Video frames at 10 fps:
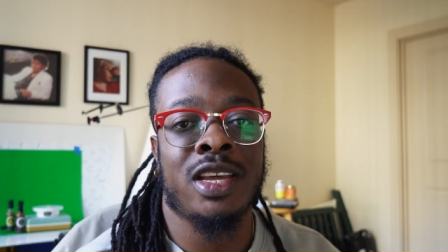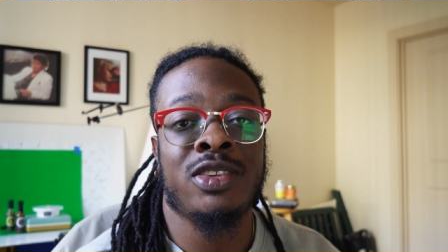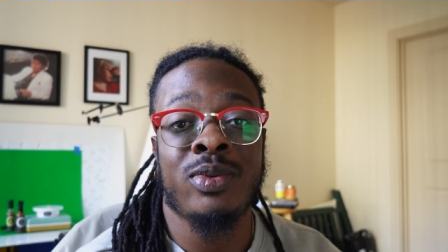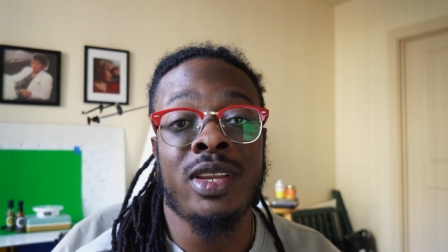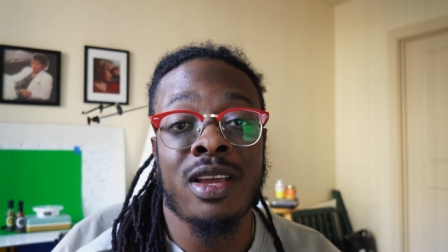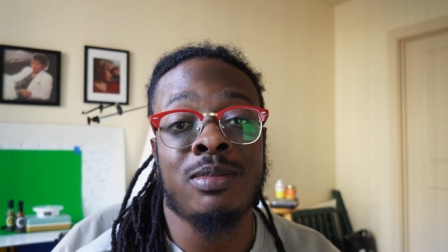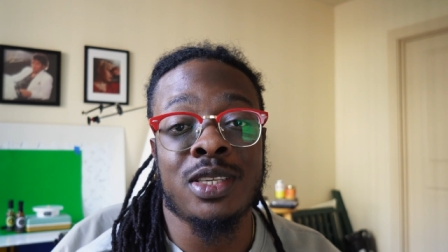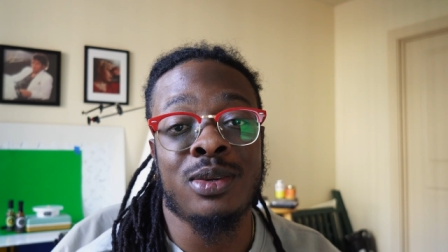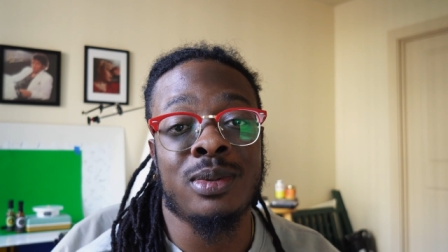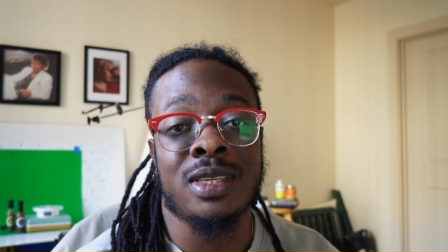It's really up to
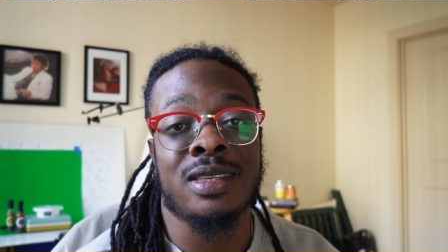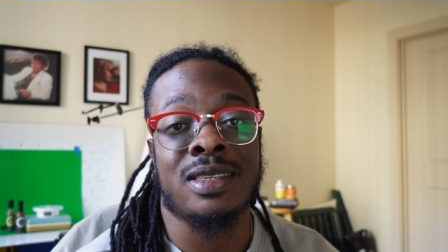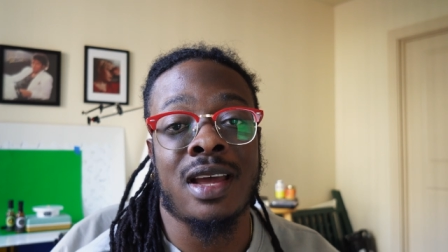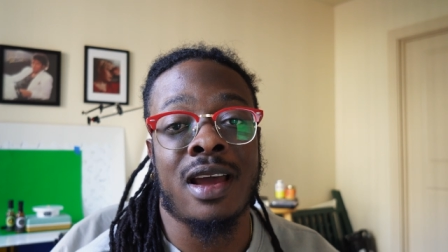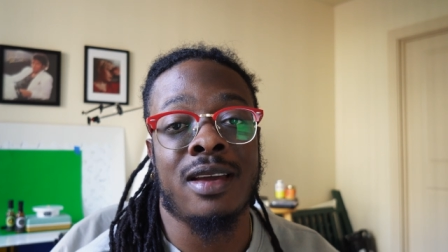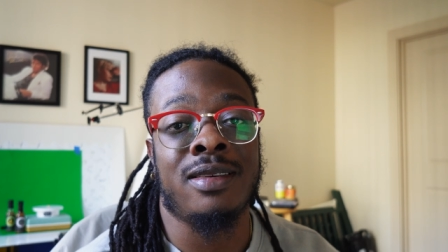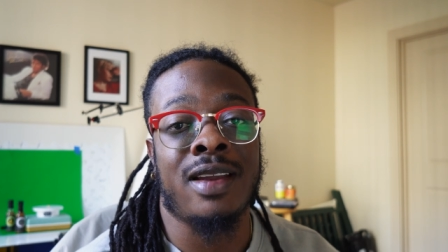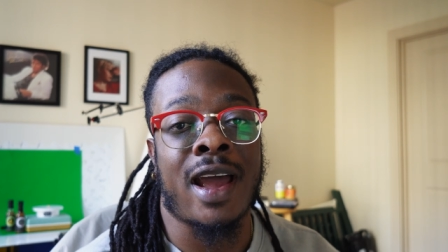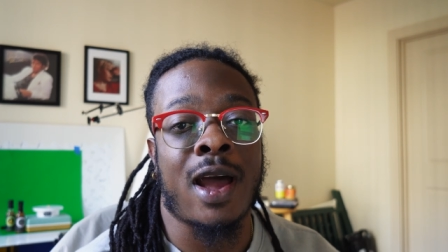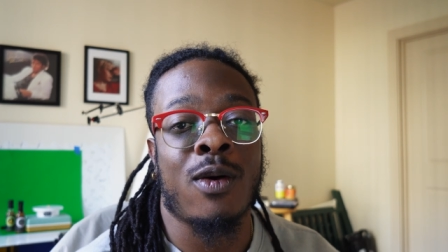you to decide
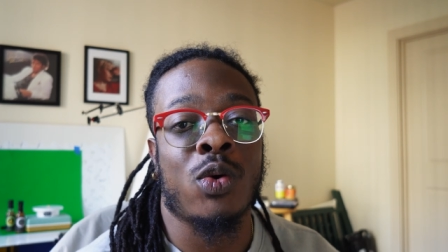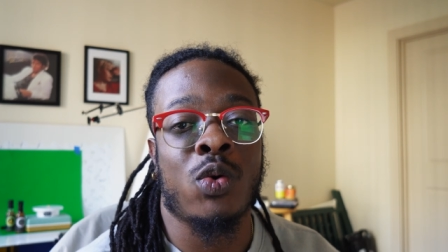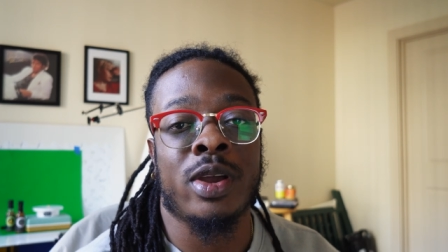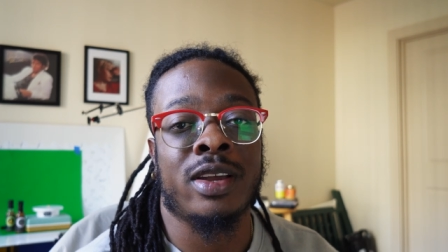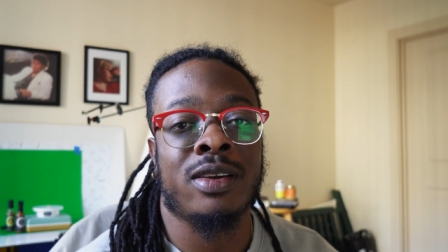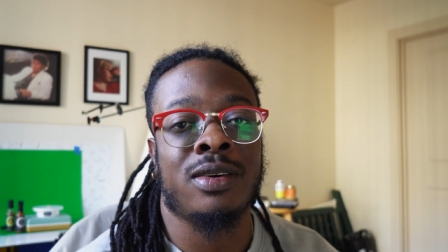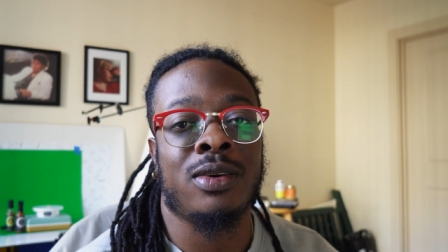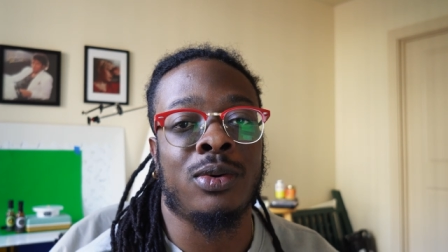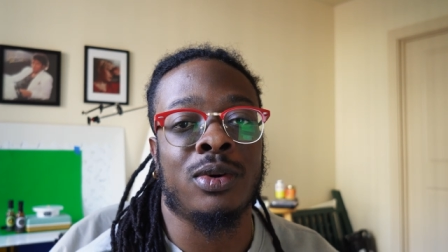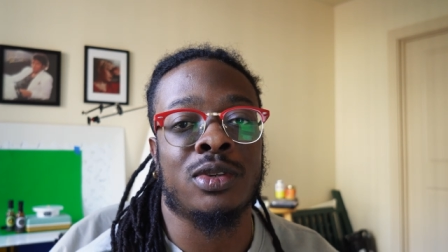how quick
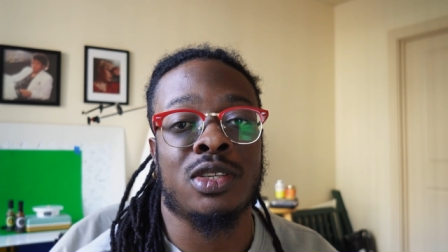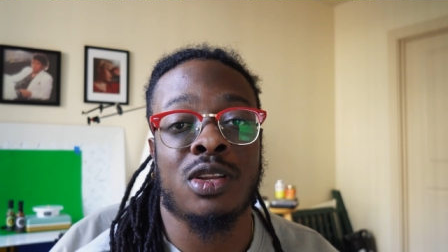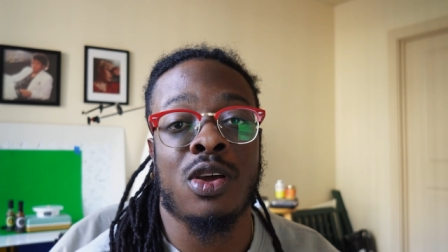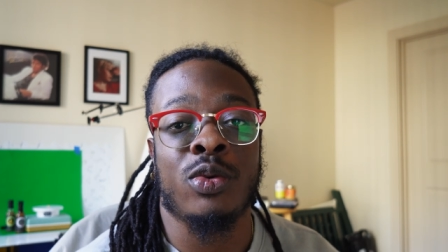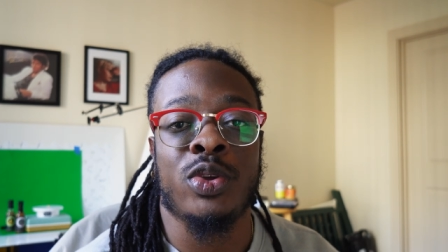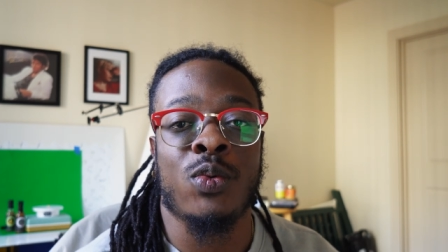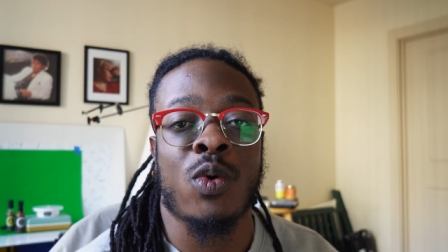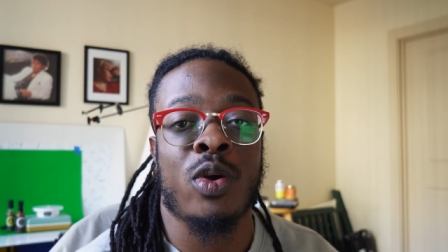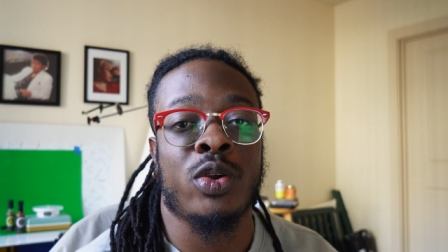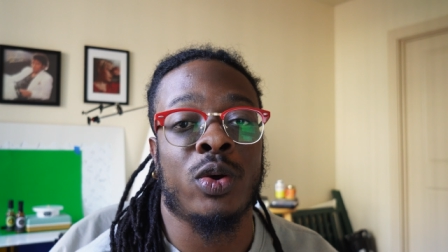or slow you
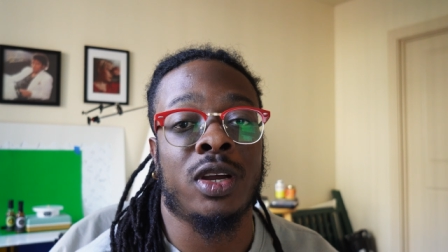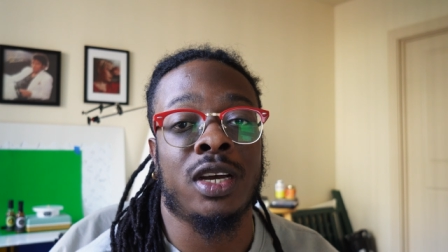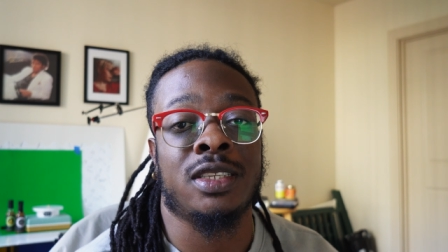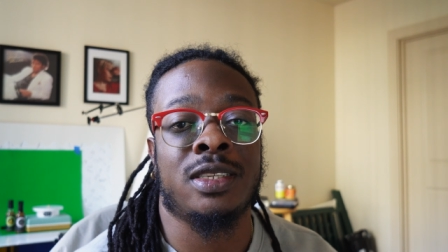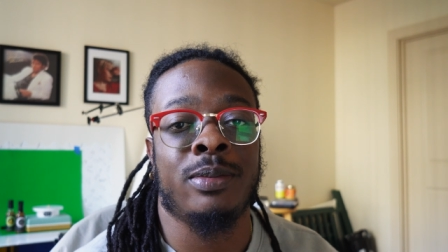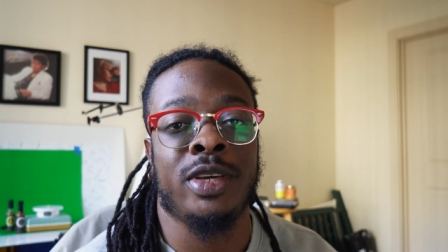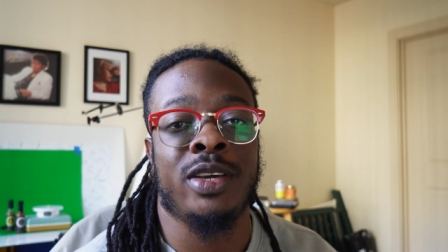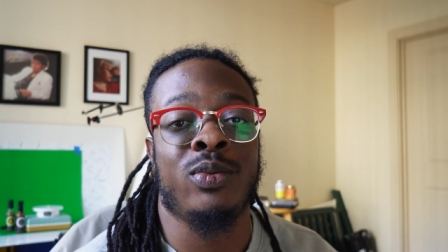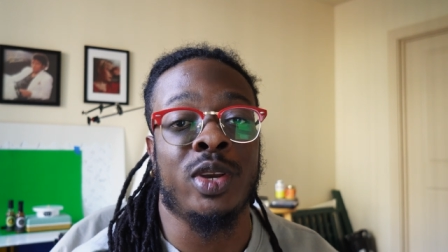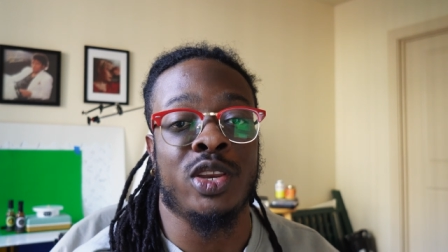want your cuts to
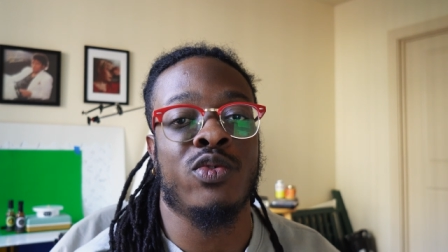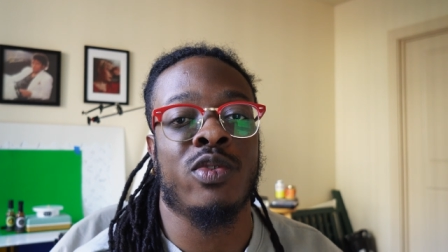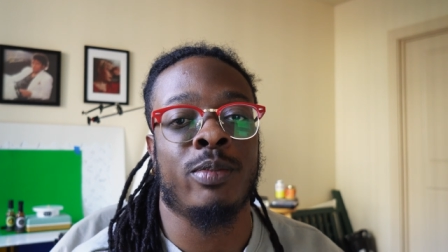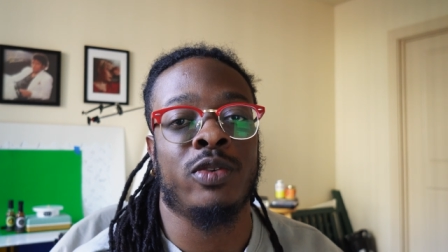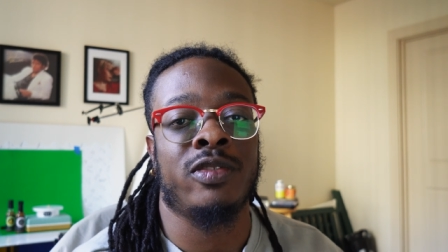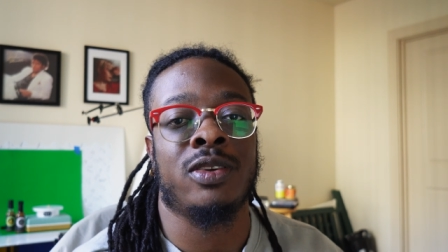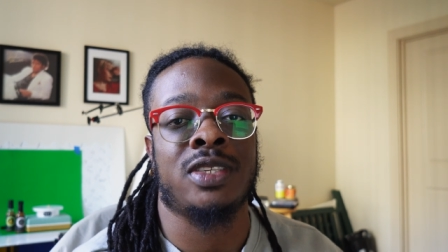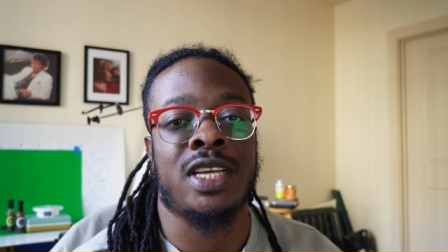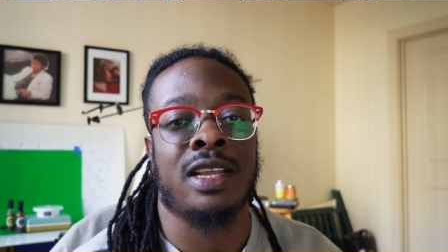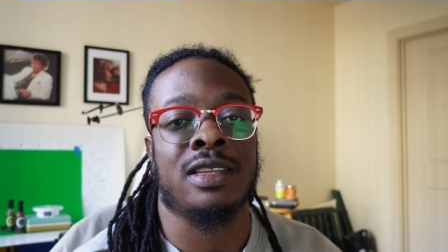be when you remove those
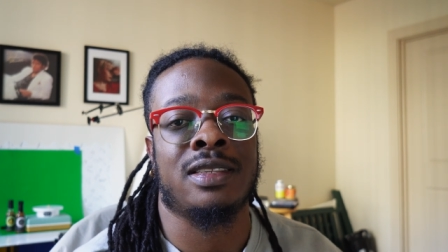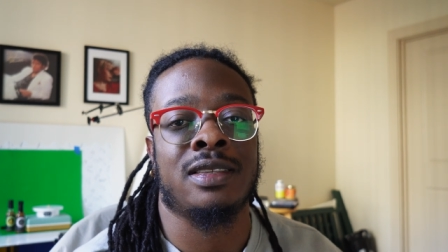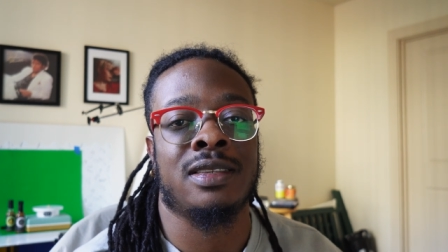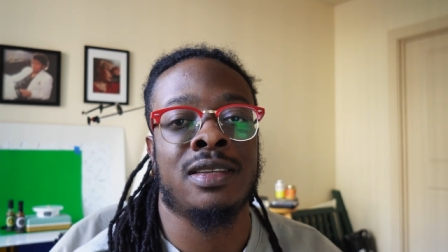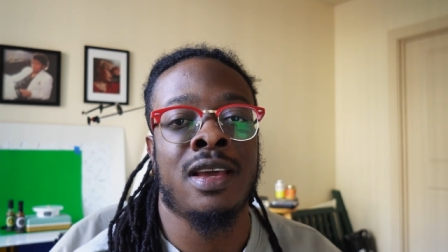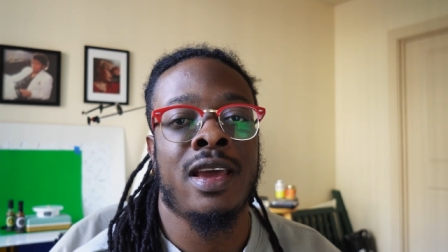silences